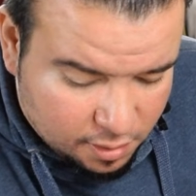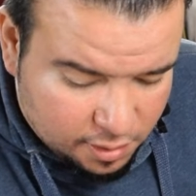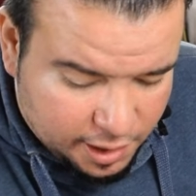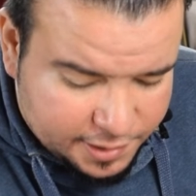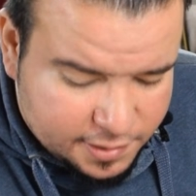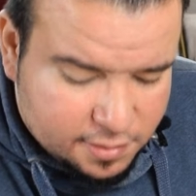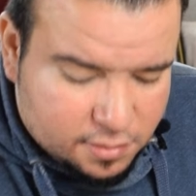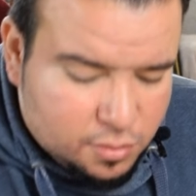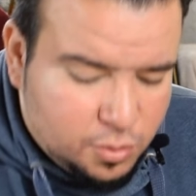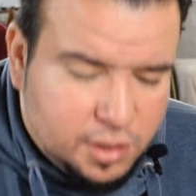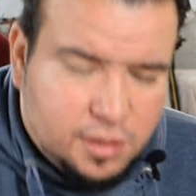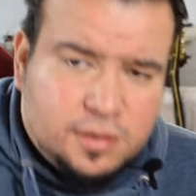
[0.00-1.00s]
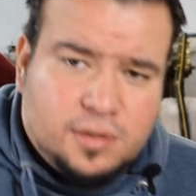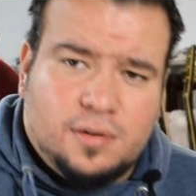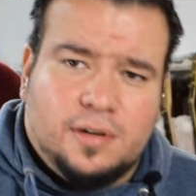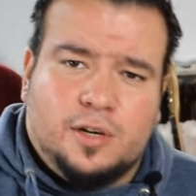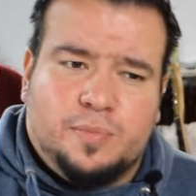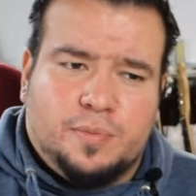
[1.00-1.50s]
Let's do it a
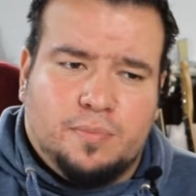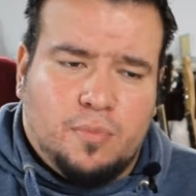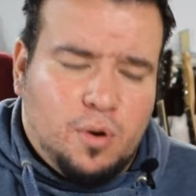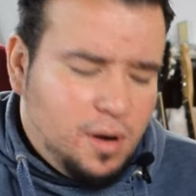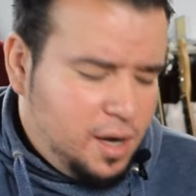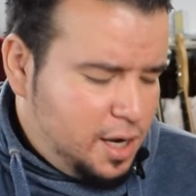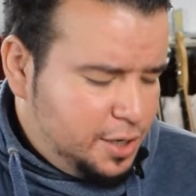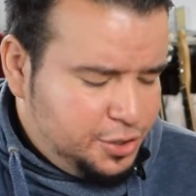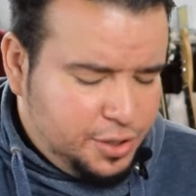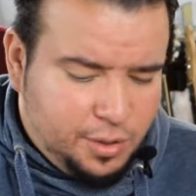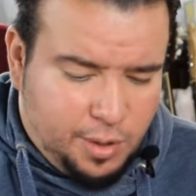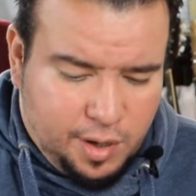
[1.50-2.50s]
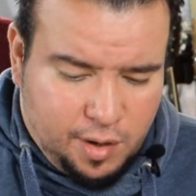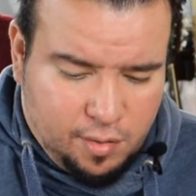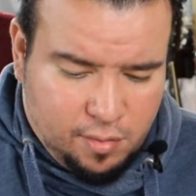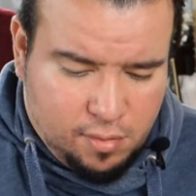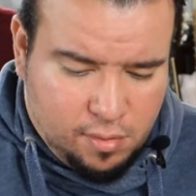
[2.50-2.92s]
little bit more harsh here right now.